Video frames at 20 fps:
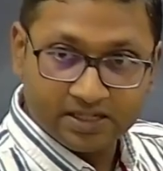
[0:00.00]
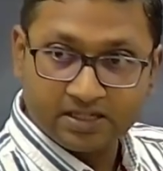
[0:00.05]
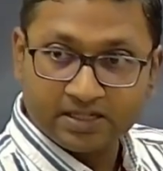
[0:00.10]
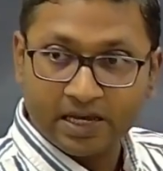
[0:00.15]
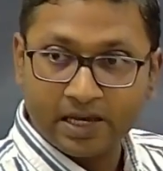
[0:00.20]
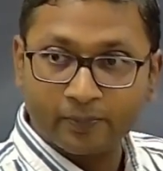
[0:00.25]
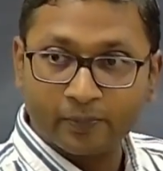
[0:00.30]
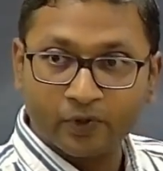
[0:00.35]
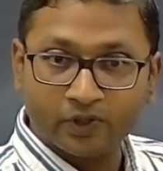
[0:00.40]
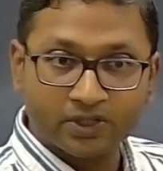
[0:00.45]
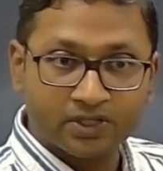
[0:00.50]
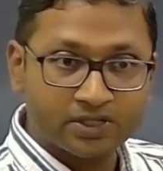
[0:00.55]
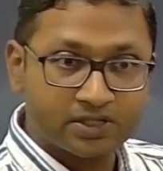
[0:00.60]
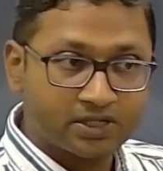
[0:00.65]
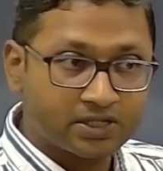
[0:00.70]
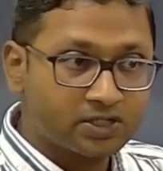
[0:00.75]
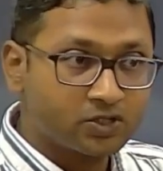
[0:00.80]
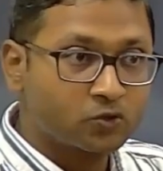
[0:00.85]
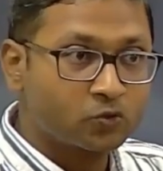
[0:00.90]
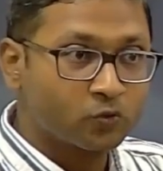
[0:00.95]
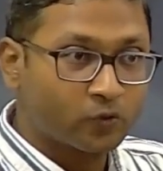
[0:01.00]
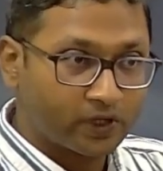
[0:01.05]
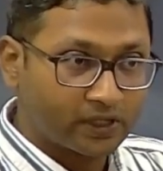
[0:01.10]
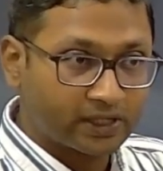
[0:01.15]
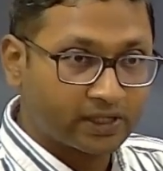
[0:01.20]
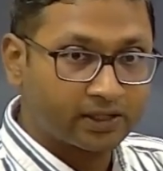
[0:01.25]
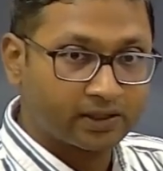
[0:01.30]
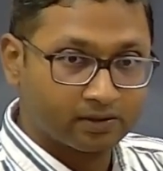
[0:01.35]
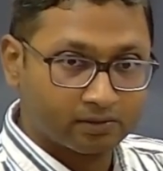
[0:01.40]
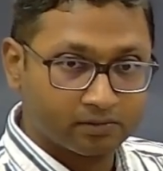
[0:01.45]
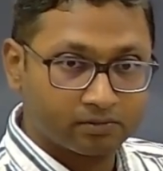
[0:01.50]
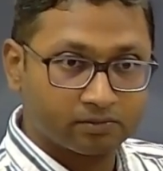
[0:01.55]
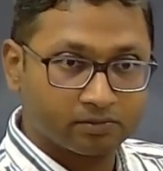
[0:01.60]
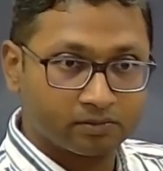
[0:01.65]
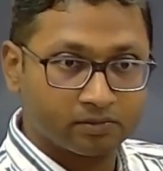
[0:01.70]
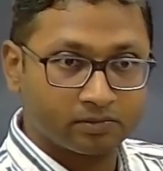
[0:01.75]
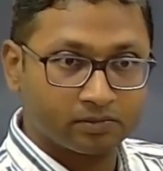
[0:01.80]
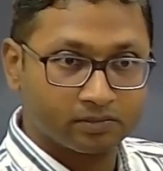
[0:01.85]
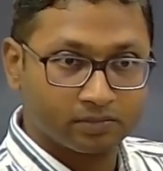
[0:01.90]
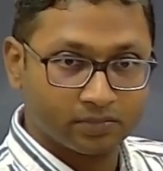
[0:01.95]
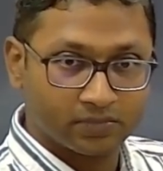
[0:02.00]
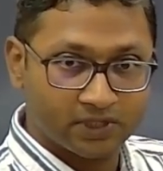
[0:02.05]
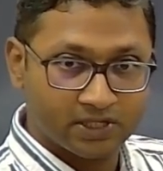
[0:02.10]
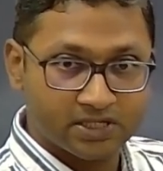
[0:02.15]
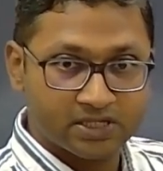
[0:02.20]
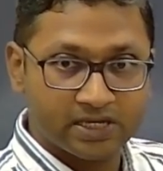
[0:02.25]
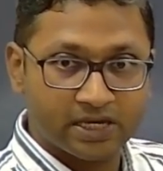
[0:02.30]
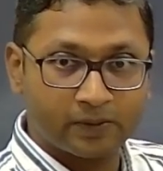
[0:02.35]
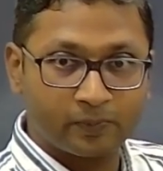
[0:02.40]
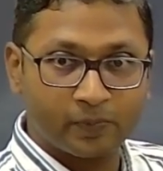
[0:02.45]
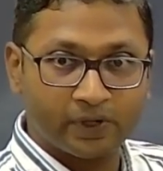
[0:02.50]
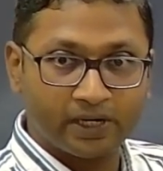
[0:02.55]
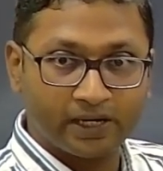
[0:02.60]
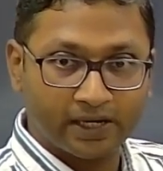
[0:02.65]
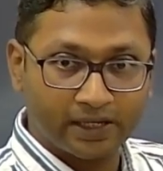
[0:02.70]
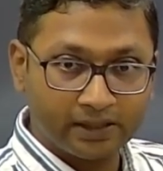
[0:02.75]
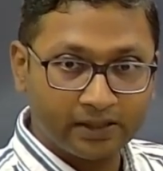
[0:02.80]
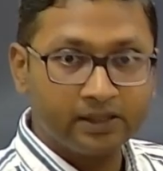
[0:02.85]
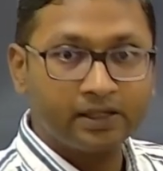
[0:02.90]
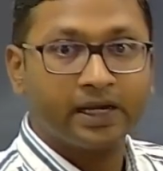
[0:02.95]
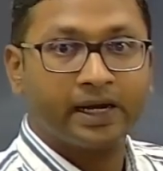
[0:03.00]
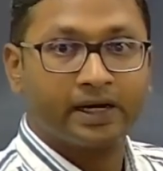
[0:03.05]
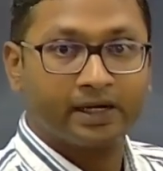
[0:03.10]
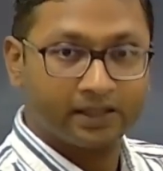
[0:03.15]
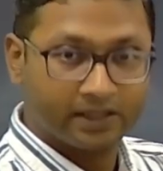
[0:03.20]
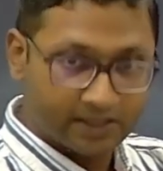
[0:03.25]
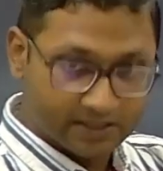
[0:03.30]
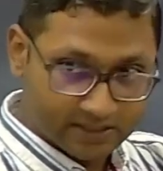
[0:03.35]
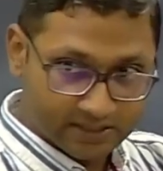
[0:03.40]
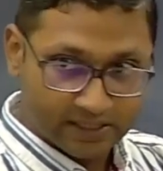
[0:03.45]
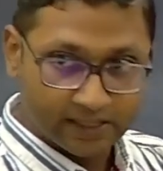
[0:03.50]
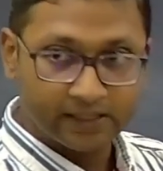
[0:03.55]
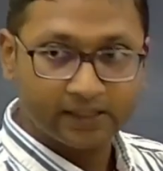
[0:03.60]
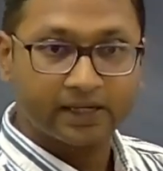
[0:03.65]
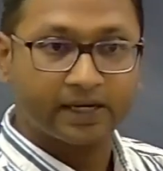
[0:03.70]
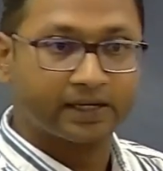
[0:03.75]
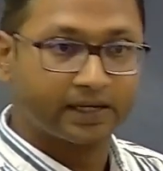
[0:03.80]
hypothesis whether this can be done, and they say that